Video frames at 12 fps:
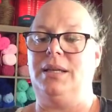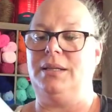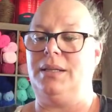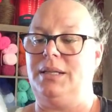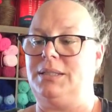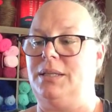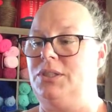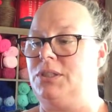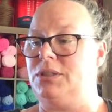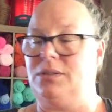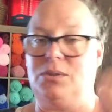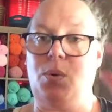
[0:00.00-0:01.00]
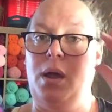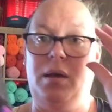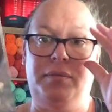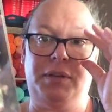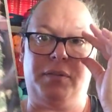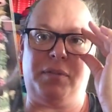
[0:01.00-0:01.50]
It's just
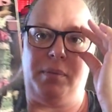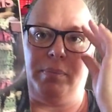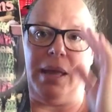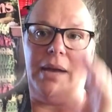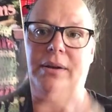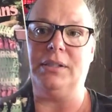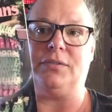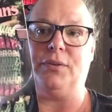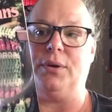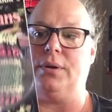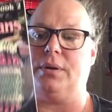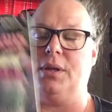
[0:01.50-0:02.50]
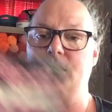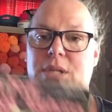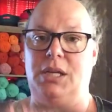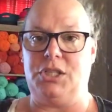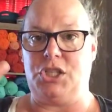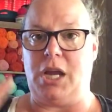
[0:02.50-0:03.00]
12 different patterns for
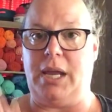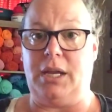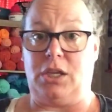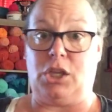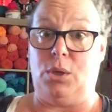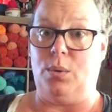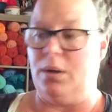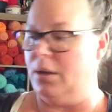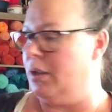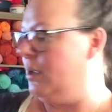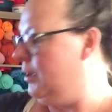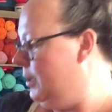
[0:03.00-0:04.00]
using a giant Q-hook